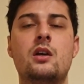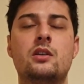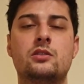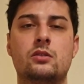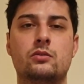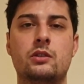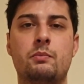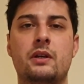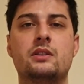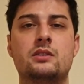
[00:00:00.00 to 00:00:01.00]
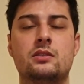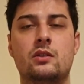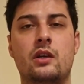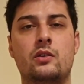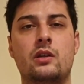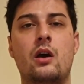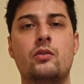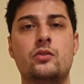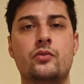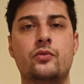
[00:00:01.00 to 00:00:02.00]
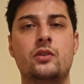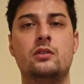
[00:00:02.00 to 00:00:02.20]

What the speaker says: So it depends on how you feel,